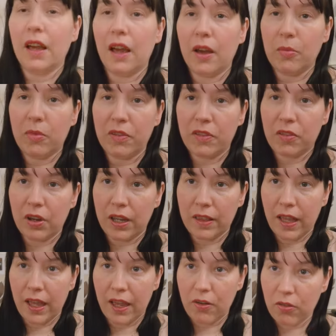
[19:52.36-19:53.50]
I straightened
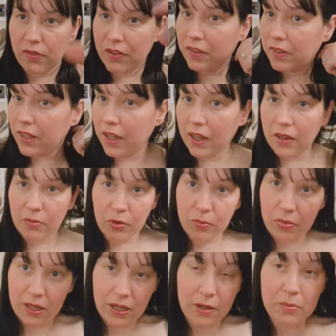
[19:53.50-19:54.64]
the hair, obviously. Put a
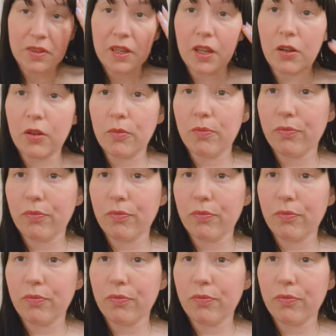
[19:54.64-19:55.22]
bit of lipstick on.